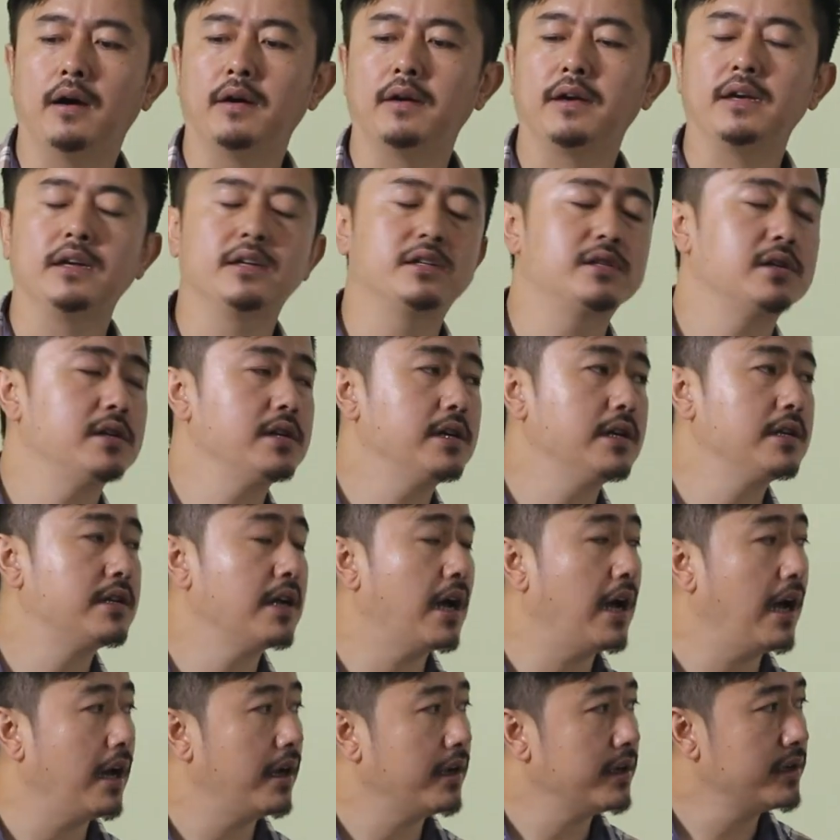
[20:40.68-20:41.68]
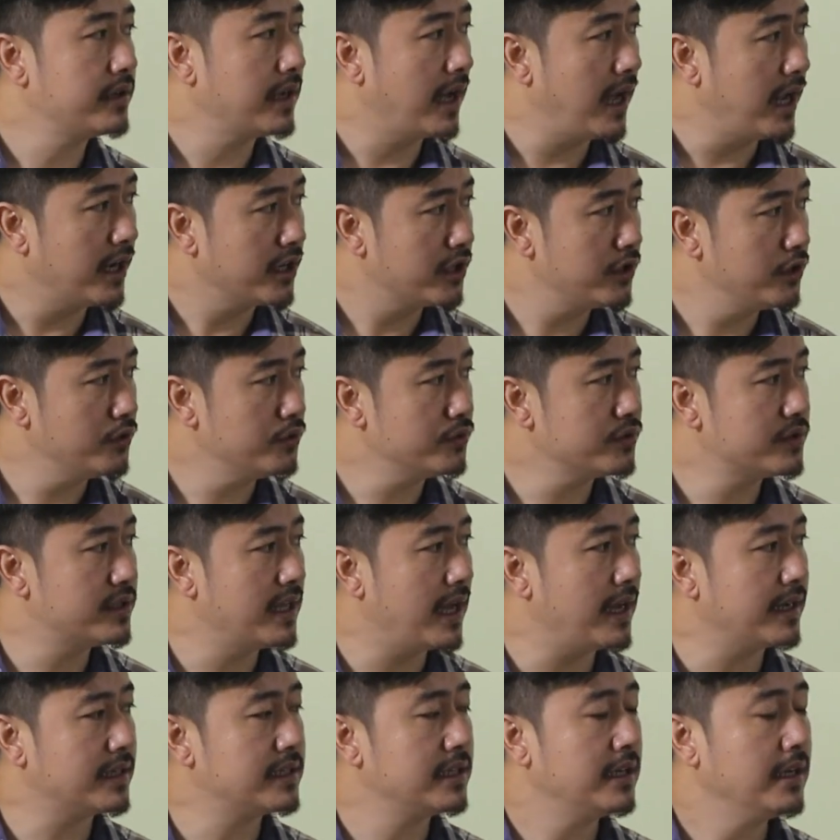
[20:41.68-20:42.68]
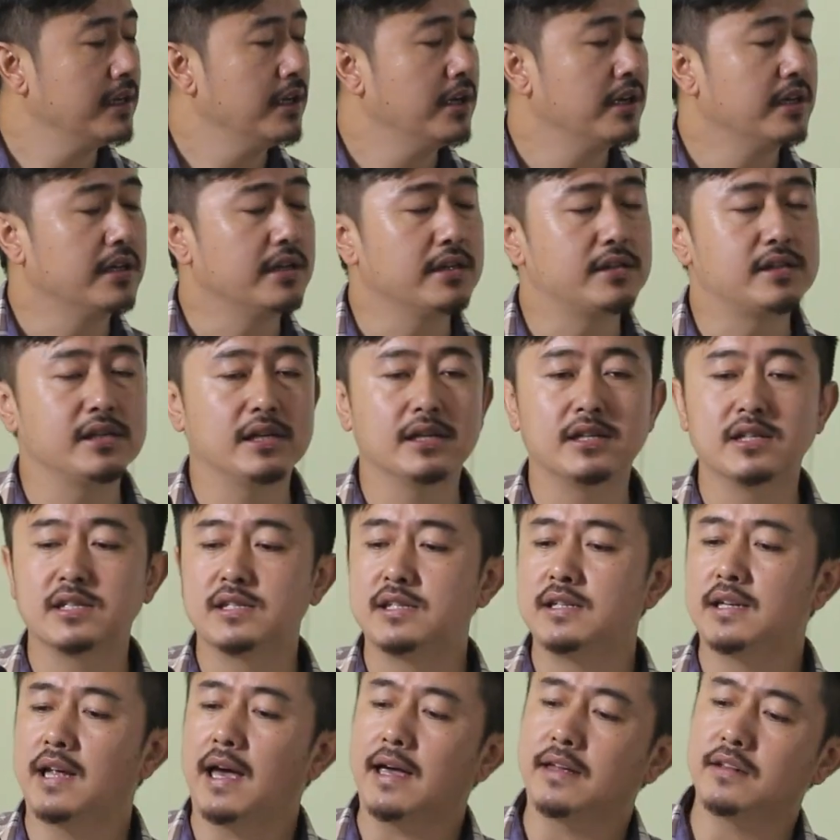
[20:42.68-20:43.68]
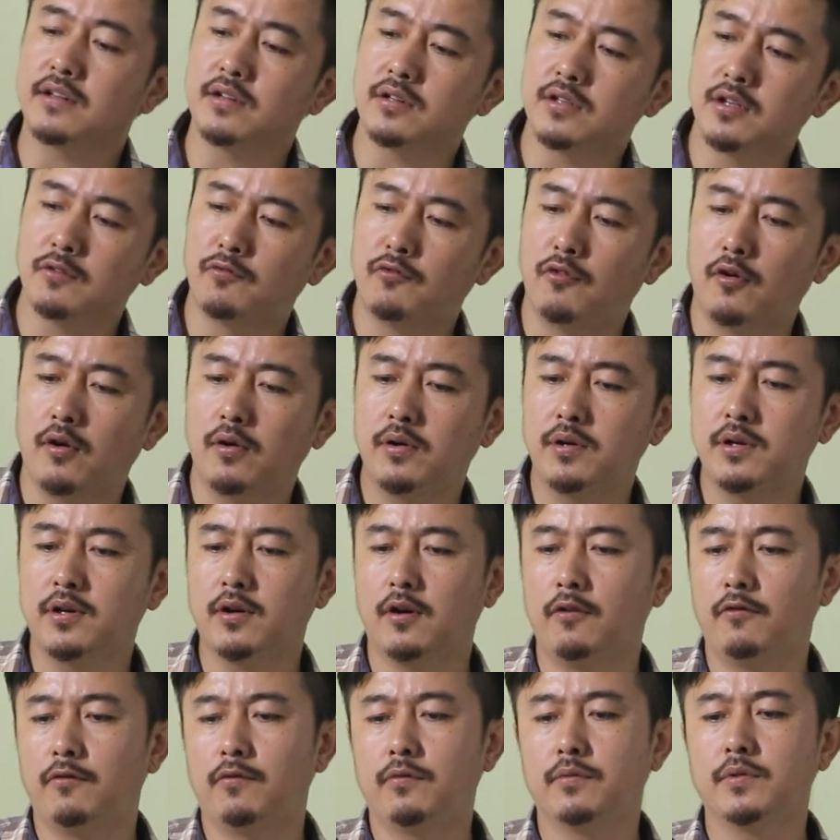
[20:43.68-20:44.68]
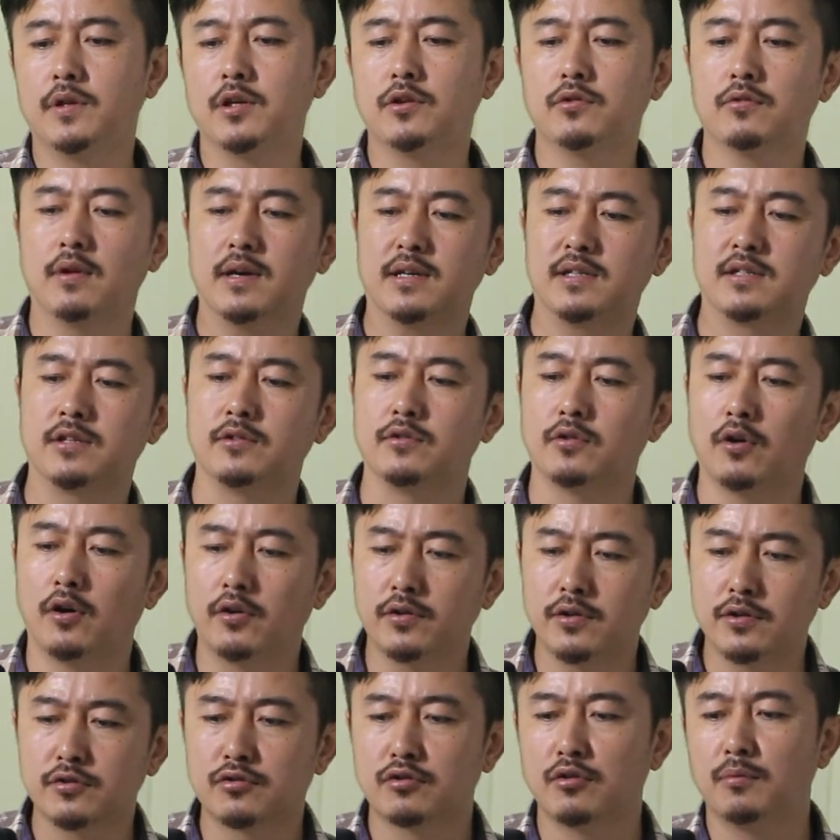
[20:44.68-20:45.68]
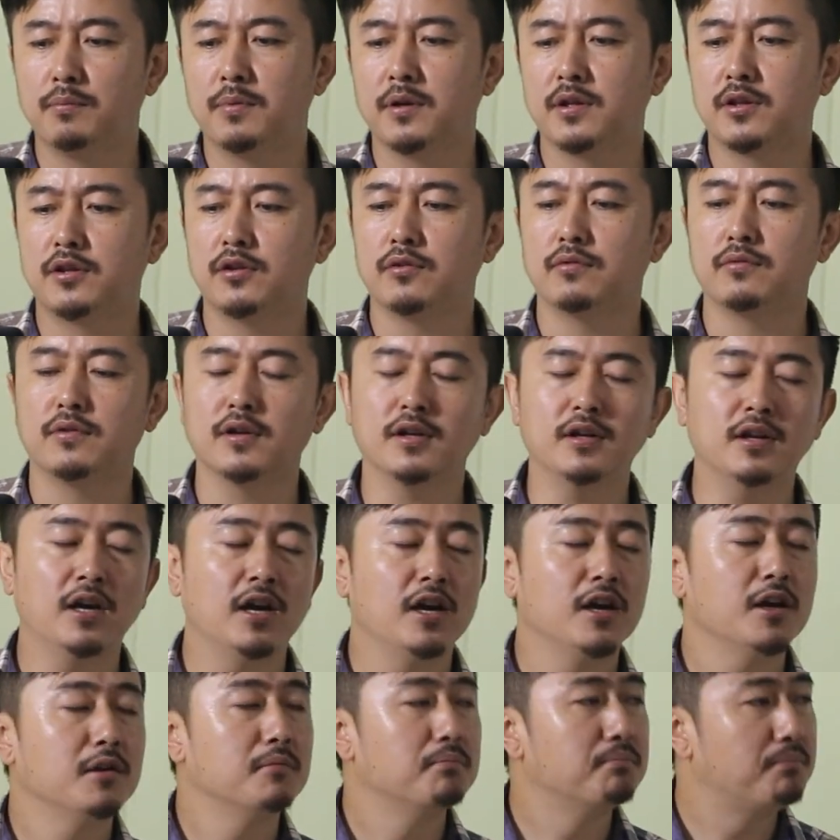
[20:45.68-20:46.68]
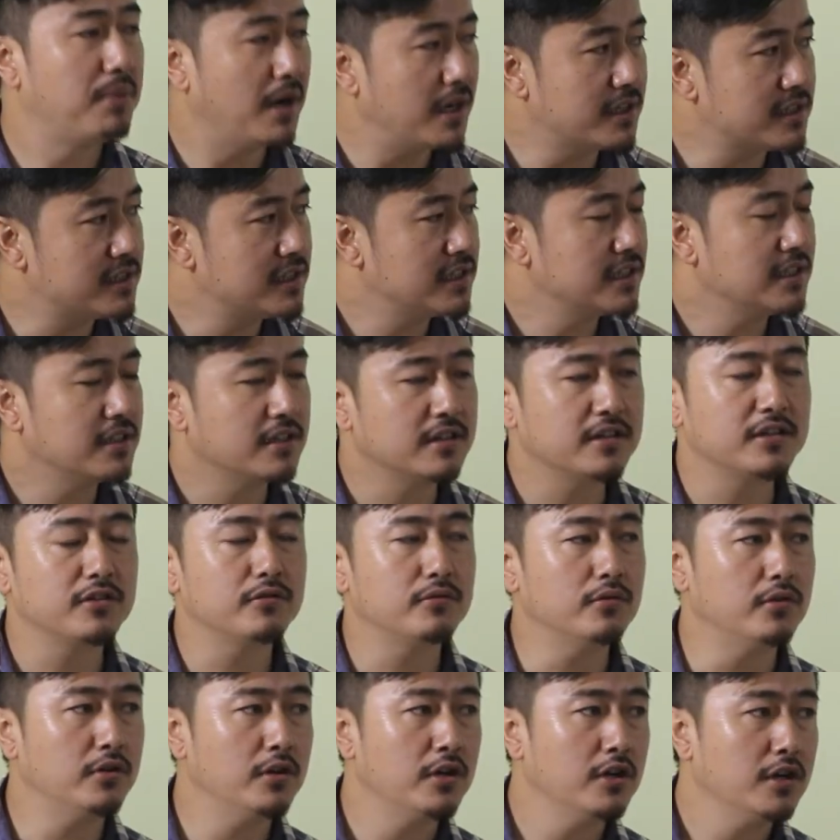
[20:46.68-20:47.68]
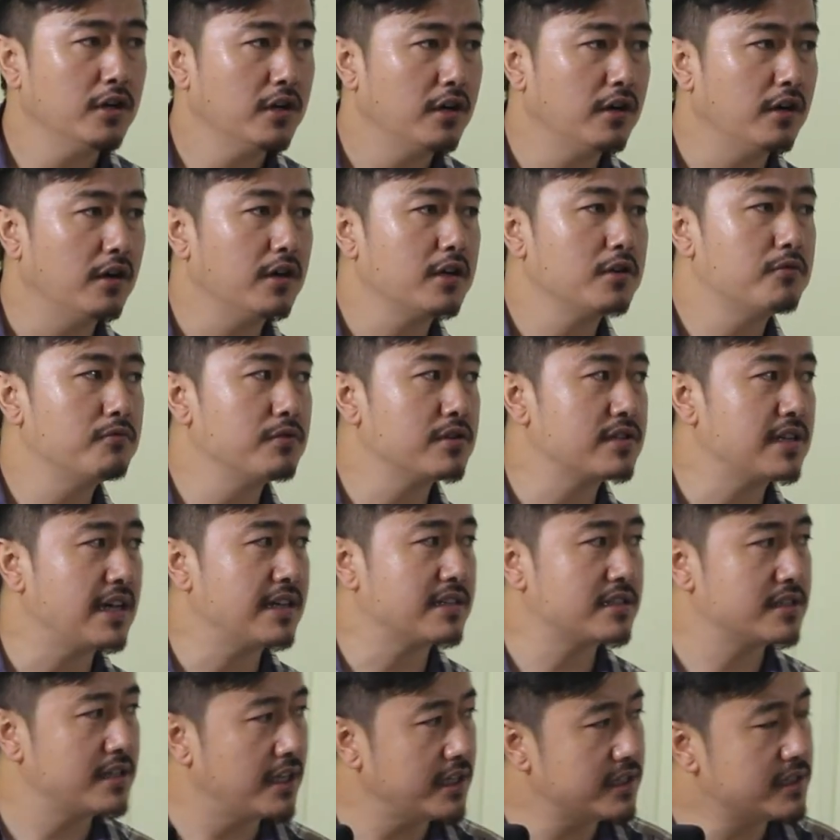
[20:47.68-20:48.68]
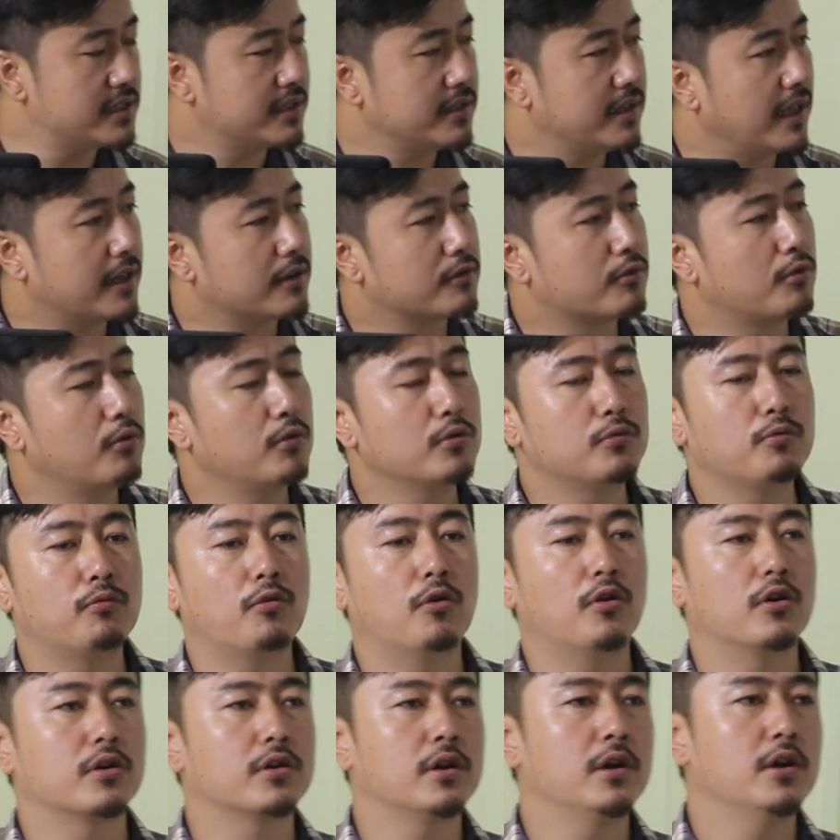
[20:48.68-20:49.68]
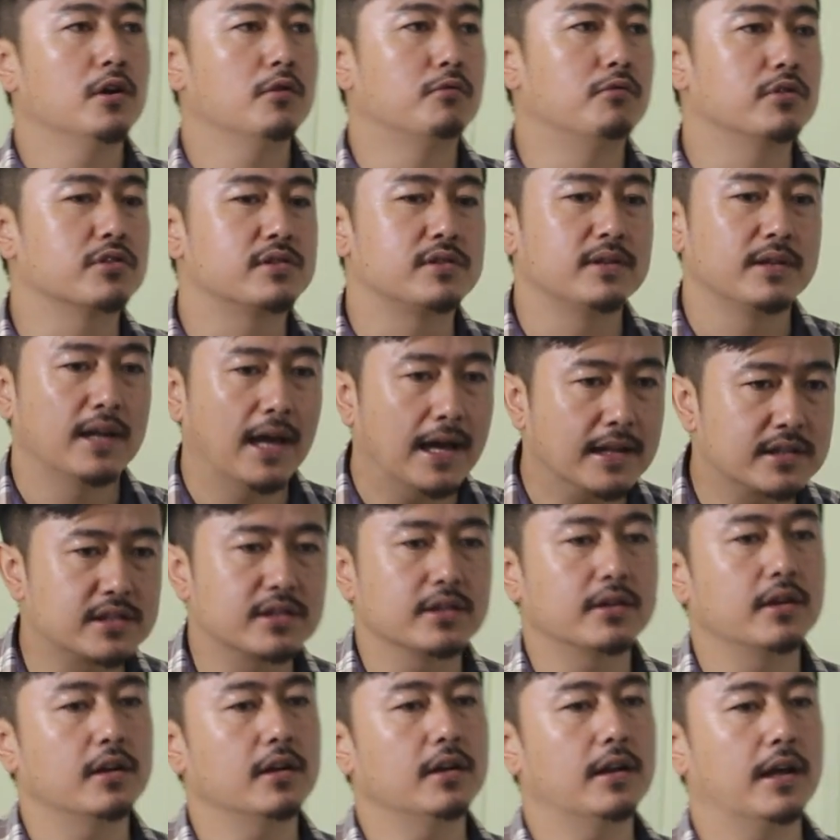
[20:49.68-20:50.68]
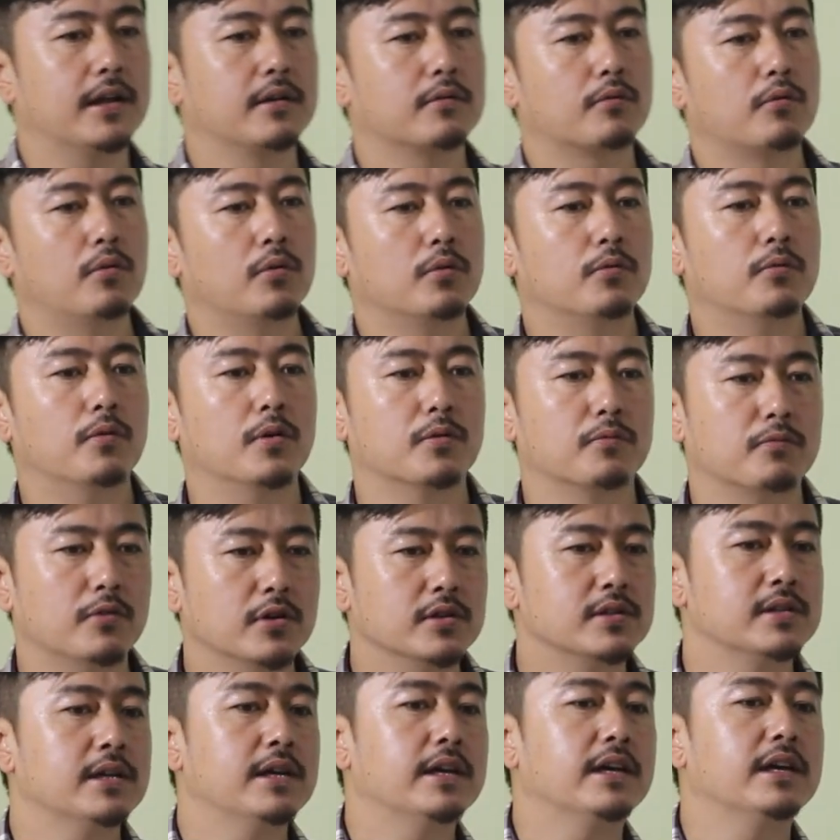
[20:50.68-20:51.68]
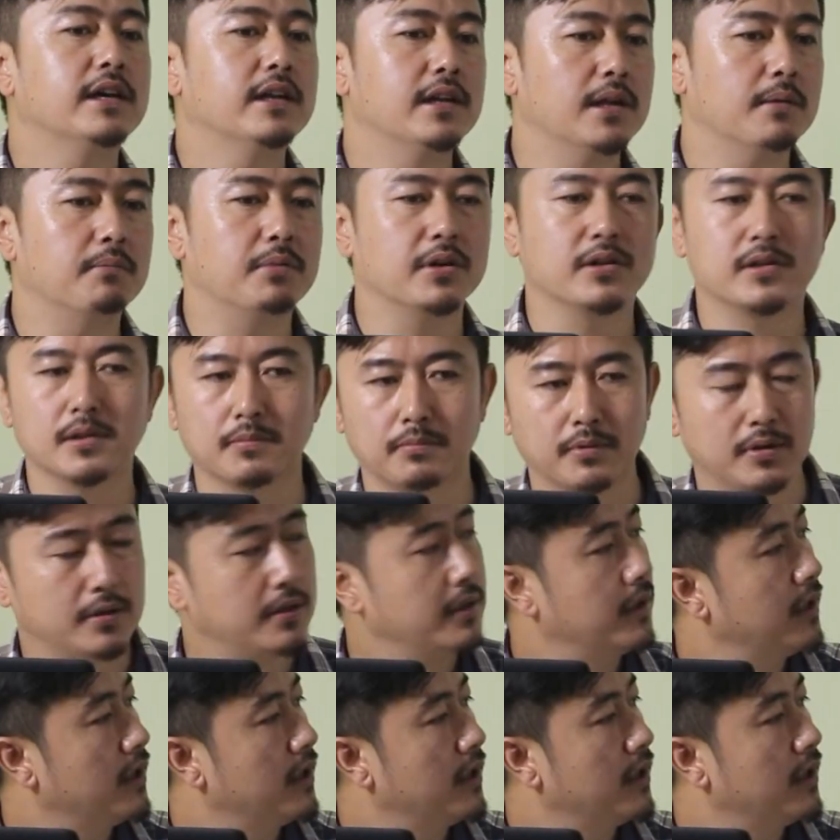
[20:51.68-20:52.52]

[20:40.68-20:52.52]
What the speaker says: it argues that it is neither the fault of the US nor the Soviet Union, but it was as such that Cold War was natural and Cold War was inevitable.